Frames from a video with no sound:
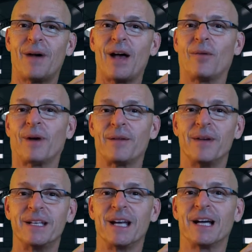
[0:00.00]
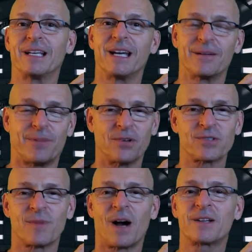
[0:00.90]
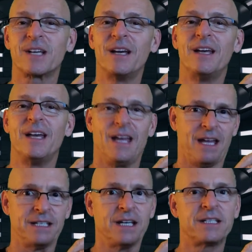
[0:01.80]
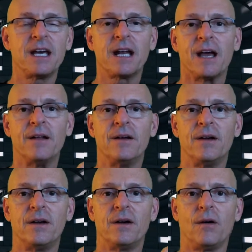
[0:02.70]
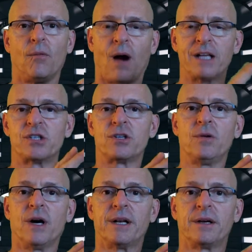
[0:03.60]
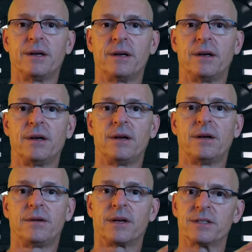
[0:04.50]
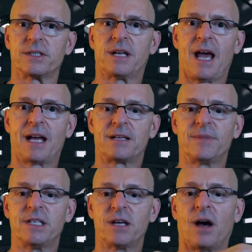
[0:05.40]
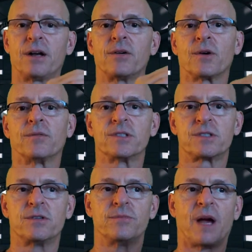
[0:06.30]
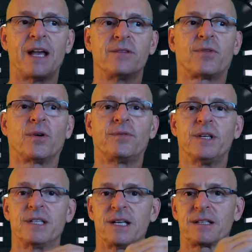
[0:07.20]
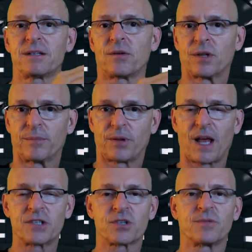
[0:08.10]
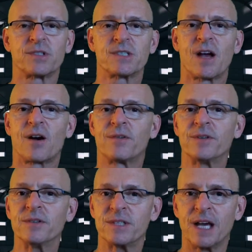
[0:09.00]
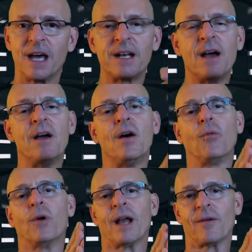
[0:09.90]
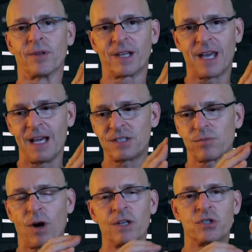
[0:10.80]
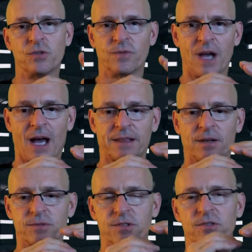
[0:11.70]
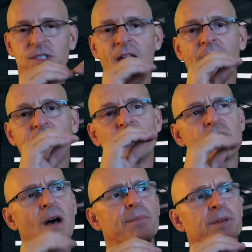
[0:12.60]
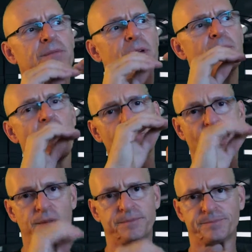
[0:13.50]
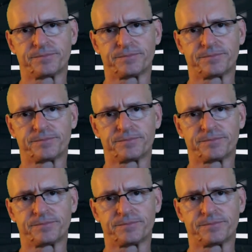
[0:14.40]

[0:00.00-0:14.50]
mail by midnight and get it postmarked, and you did it. Why'd you do it? Because it had to be done, or it was too painful if you didn't, or the pleasure was there if you did. Whatever the case was, you've got those. So stack those up and remember